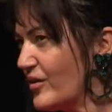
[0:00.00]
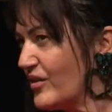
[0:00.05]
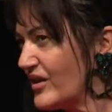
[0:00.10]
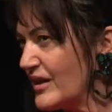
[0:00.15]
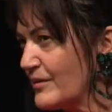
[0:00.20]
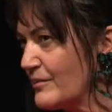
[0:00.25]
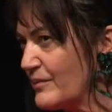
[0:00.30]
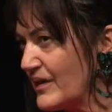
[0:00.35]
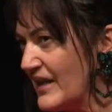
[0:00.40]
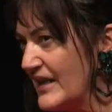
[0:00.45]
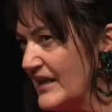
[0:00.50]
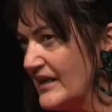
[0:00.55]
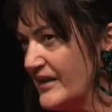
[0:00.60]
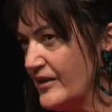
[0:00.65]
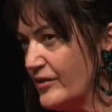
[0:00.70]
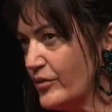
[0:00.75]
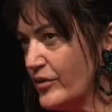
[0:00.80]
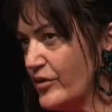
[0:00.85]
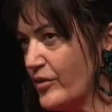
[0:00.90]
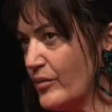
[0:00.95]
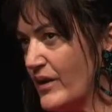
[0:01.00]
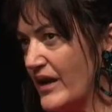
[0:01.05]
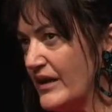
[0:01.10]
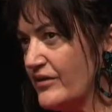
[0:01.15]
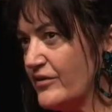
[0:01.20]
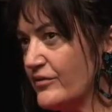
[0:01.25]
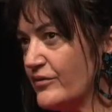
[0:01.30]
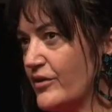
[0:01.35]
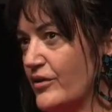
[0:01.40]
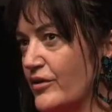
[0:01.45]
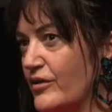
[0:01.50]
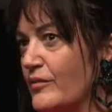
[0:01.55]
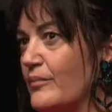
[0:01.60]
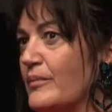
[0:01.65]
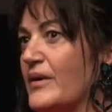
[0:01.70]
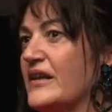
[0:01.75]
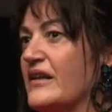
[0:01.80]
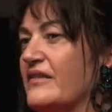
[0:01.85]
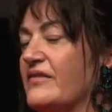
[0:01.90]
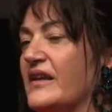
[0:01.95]
completely all the way through,
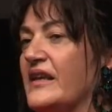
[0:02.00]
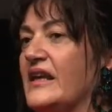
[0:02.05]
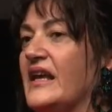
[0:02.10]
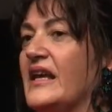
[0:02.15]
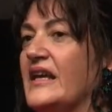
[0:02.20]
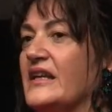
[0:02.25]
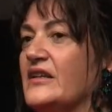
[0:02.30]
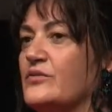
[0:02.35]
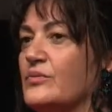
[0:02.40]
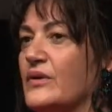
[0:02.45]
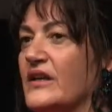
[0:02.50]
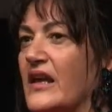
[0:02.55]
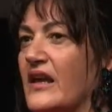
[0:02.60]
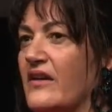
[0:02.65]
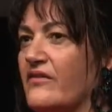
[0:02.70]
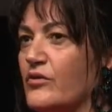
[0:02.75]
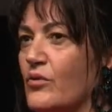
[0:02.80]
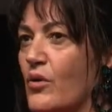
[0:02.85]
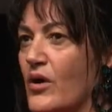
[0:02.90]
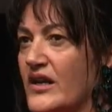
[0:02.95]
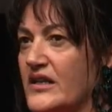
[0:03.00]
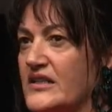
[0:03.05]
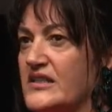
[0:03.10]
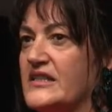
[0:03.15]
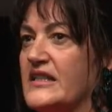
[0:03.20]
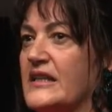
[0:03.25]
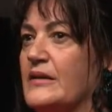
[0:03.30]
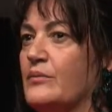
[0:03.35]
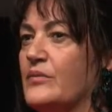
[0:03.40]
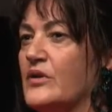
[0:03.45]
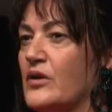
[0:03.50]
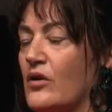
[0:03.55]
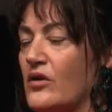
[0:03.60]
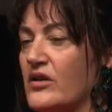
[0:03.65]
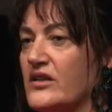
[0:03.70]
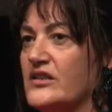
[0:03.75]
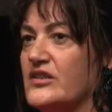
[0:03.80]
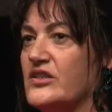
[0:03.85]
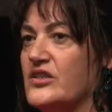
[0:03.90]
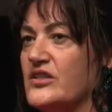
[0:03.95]
but at the end we have quite a deep
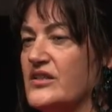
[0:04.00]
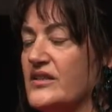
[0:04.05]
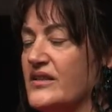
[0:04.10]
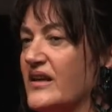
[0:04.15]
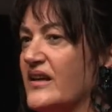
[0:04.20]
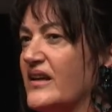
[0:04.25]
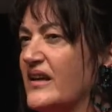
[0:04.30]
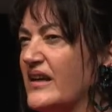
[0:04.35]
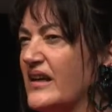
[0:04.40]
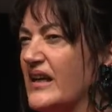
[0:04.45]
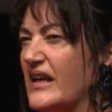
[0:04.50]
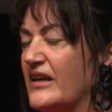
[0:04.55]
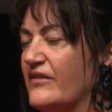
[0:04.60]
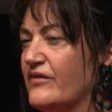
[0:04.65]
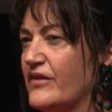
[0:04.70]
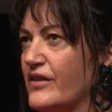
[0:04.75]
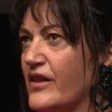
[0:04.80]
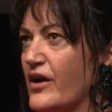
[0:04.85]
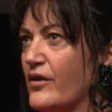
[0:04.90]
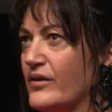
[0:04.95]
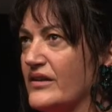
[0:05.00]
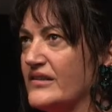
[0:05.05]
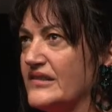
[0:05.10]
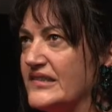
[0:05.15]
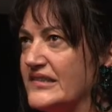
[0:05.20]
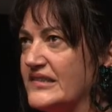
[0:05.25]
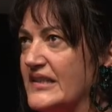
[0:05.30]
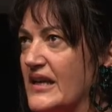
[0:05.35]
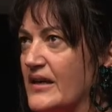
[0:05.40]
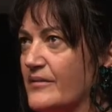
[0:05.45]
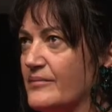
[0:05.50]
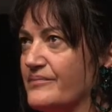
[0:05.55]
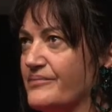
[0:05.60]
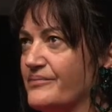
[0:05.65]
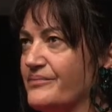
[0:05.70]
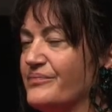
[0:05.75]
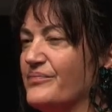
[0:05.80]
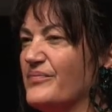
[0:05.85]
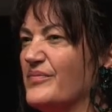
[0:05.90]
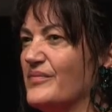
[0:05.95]
knowledge, even though it's
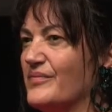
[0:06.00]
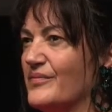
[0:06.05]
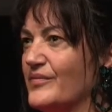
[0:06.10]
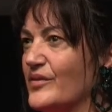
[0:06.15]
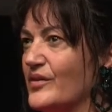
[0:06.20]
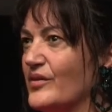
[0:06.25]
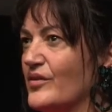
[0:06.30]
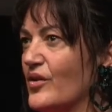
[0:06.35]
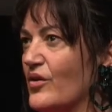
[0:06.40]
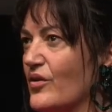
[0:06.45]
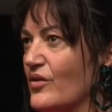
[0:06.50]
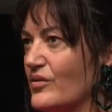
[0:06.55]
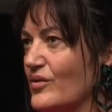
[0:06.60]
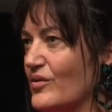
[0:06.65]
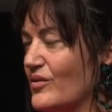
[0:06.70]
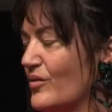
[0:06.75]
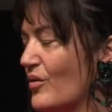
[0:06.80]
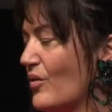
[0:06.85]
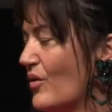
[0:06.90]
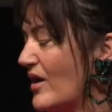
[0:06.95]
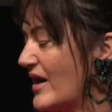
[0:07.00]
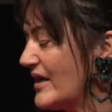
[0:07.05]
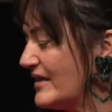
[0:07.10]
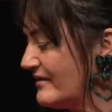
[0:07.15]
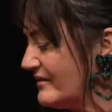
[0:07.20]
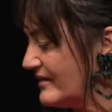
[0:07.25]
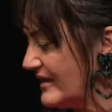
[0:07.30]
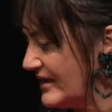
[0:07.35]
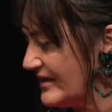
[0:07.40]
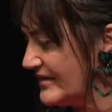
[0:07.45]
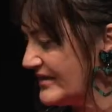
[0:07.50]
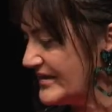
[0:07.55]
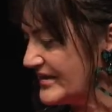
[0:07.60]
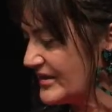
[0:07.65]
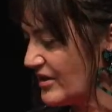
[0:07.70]
not quite, it's